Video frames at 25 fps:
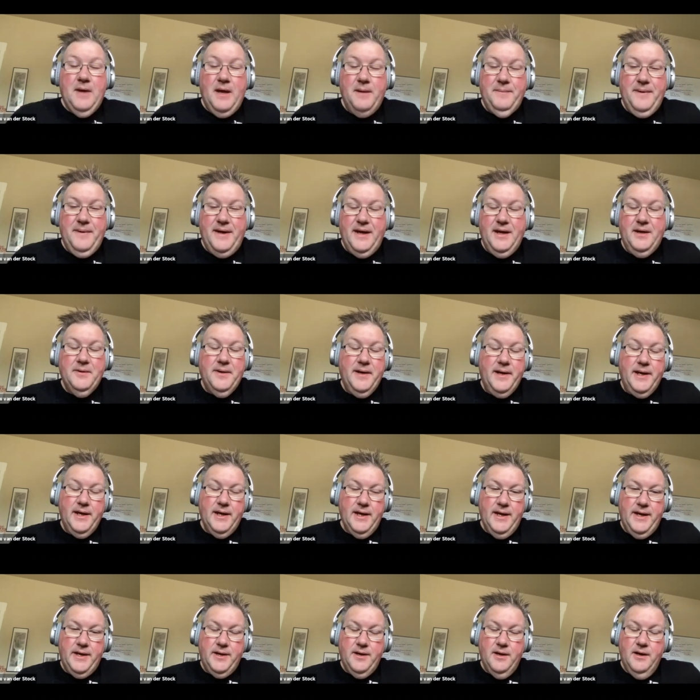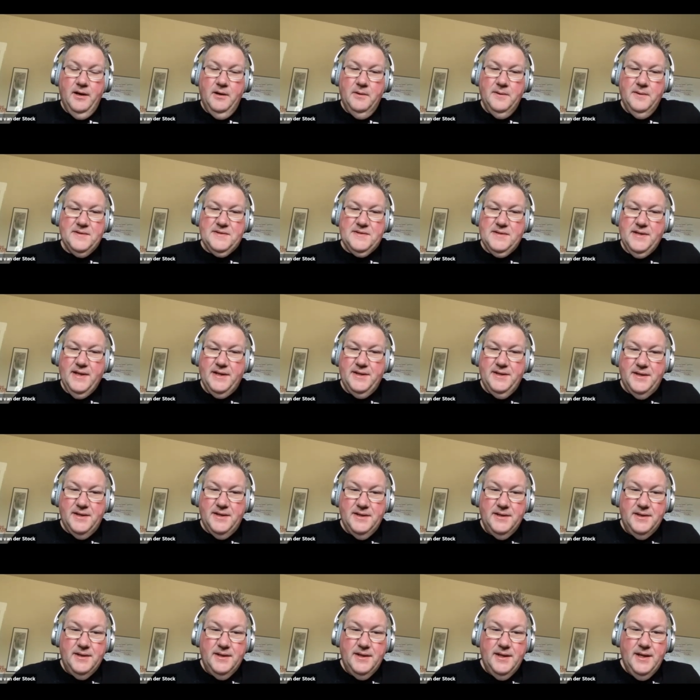appearing at OWASP
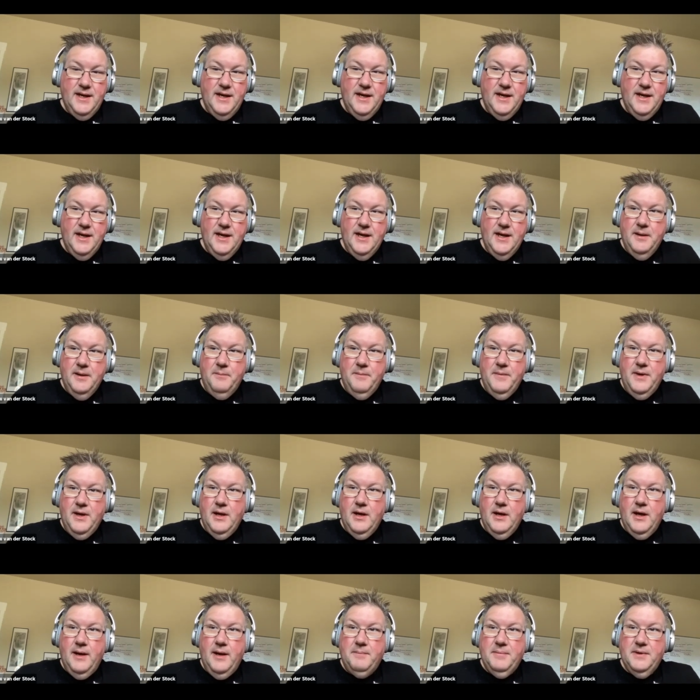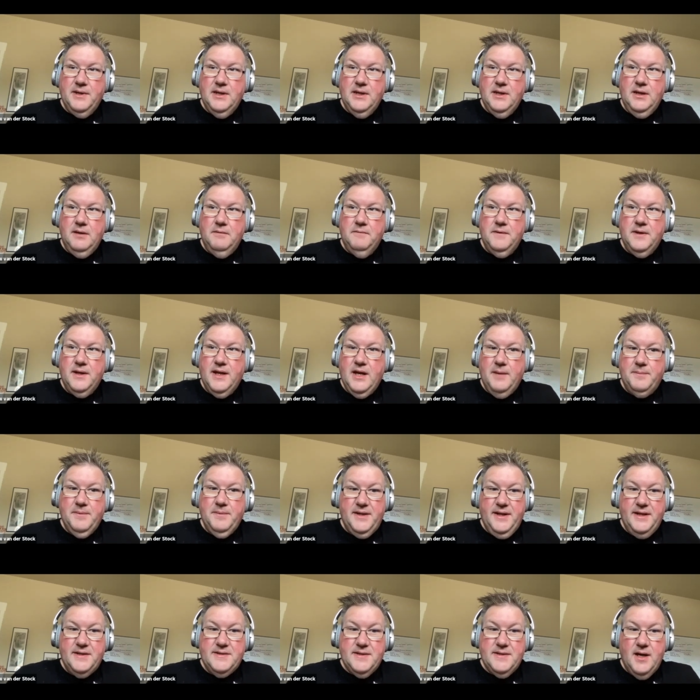London, um, I believe, in a couple
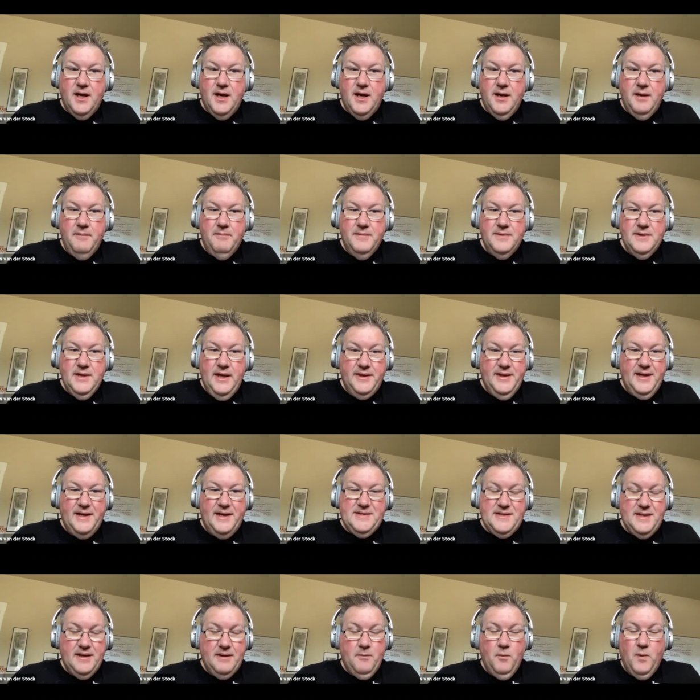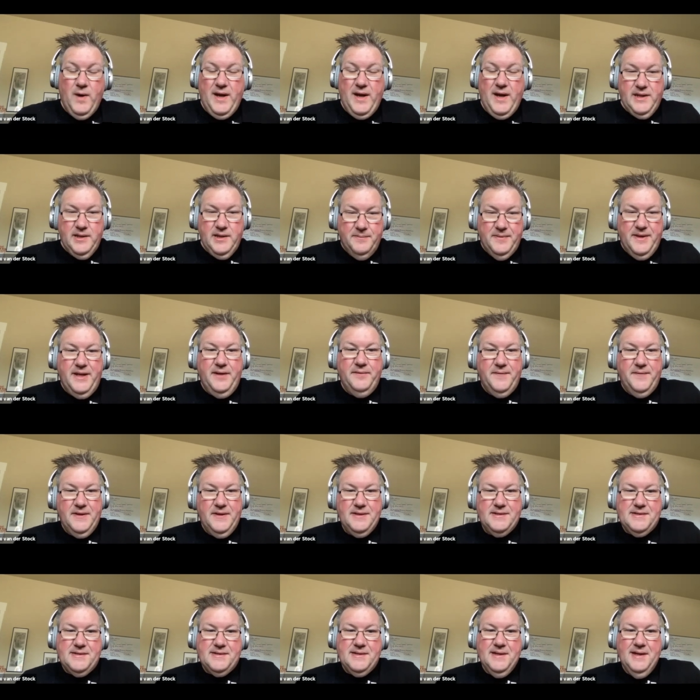of days' time. And that's one of the
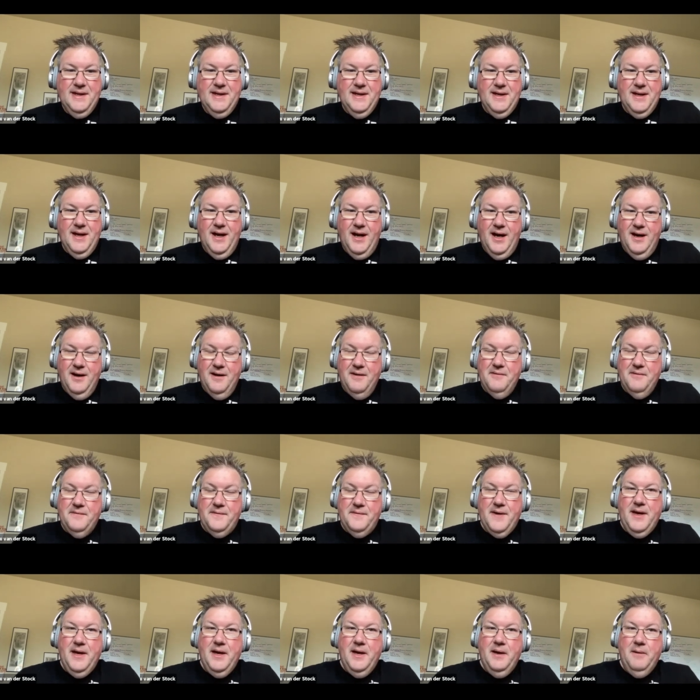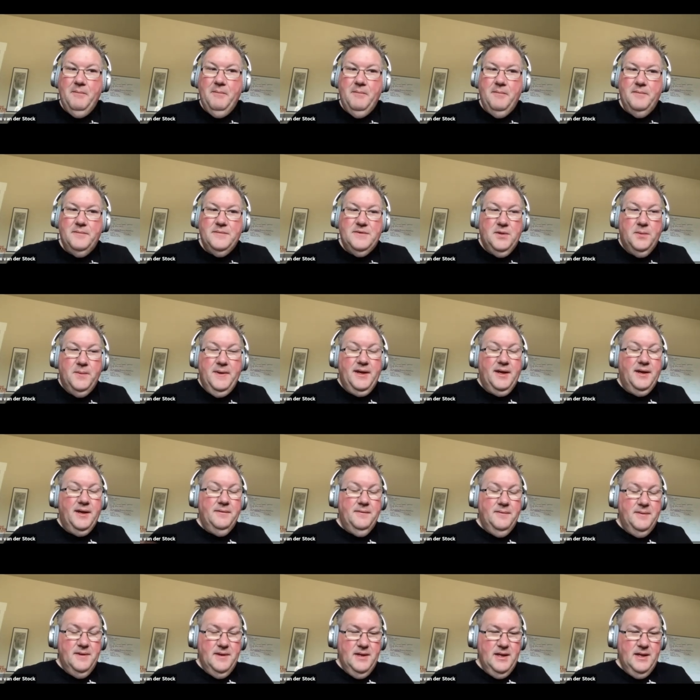benefits of um,
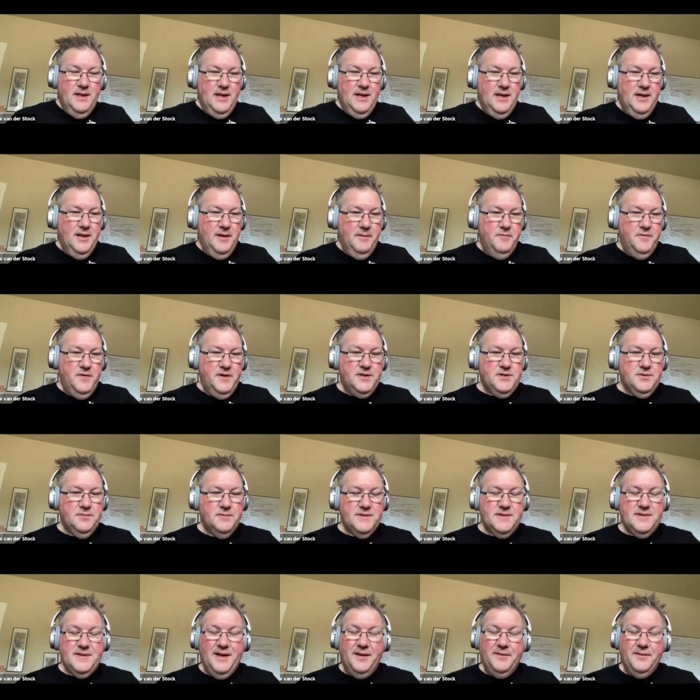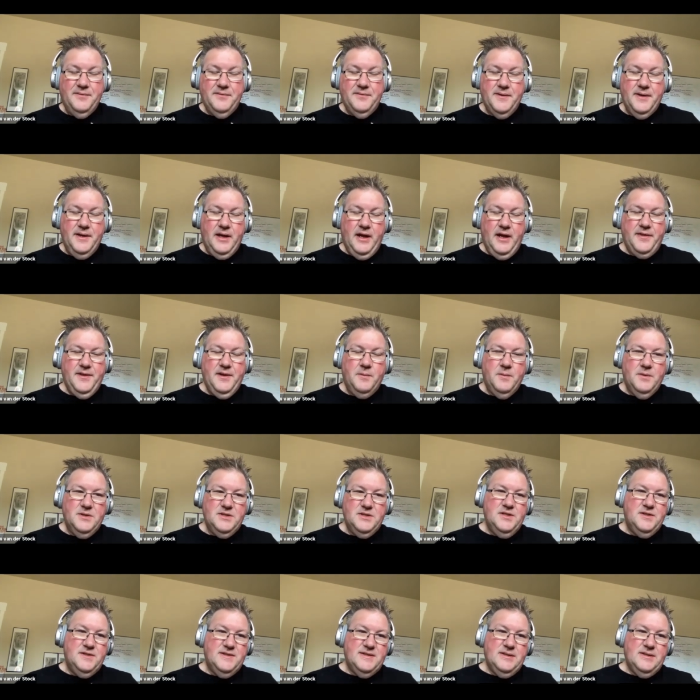doing um, virtual stuff. And I think we
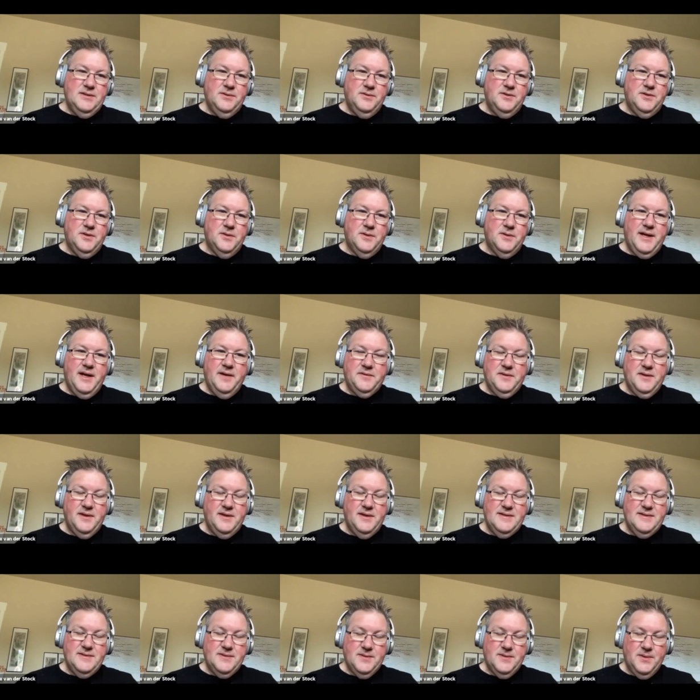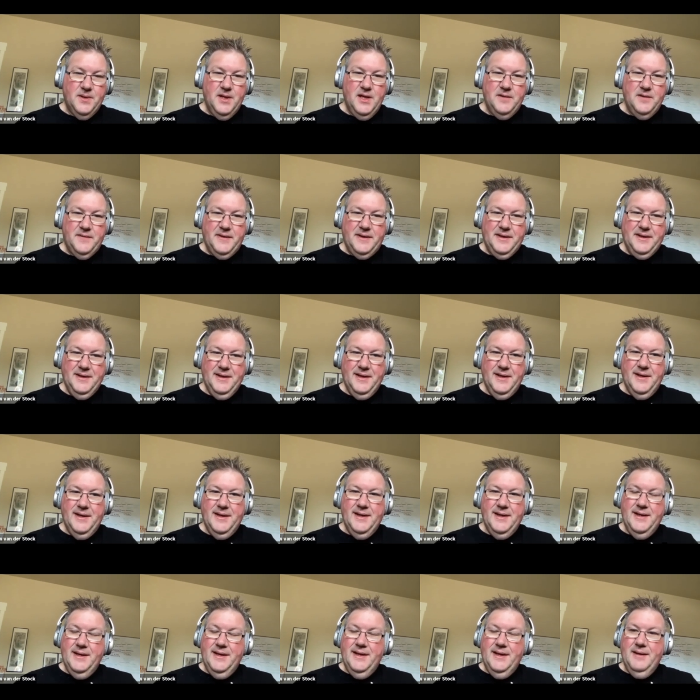should still do it after this is all over.
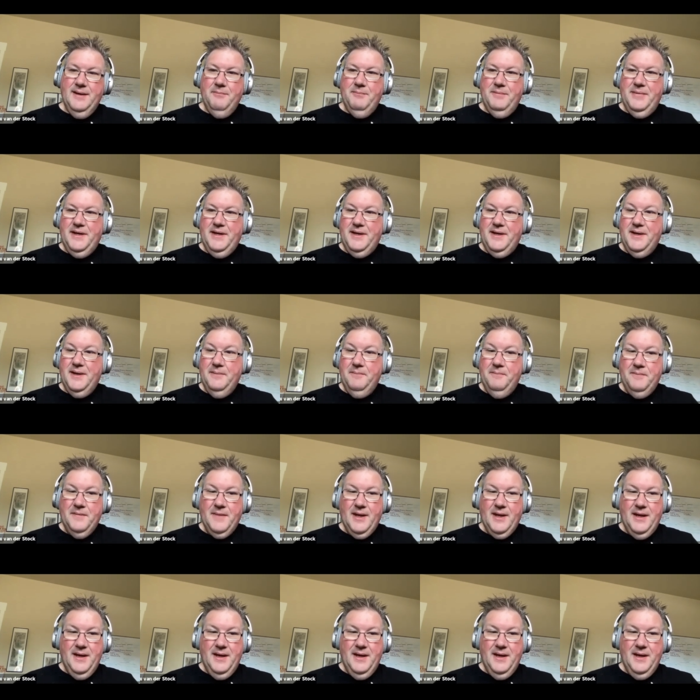But um,